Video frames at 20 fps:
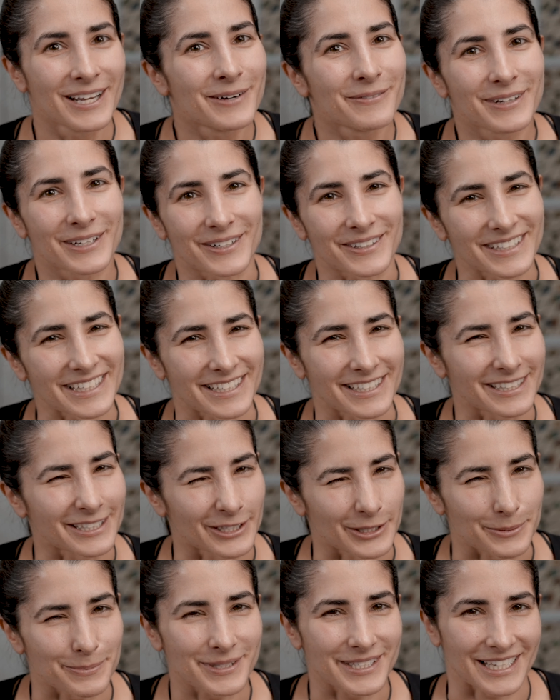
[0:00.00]
We all get a
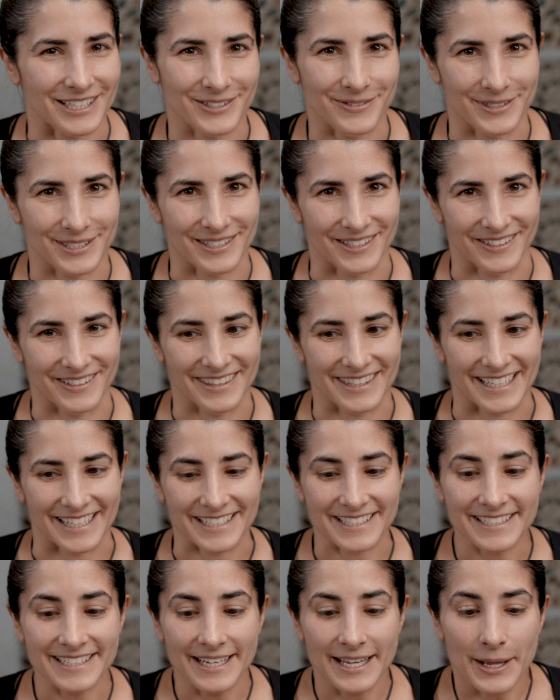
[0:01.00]
little obsessed with certain
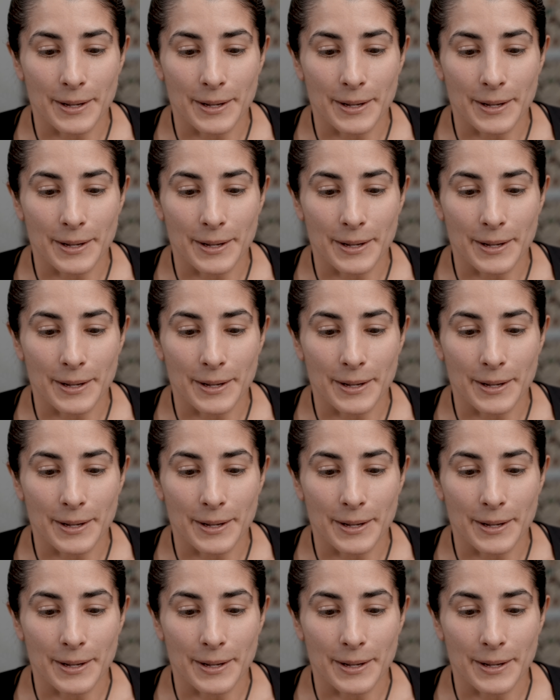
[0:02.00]
things.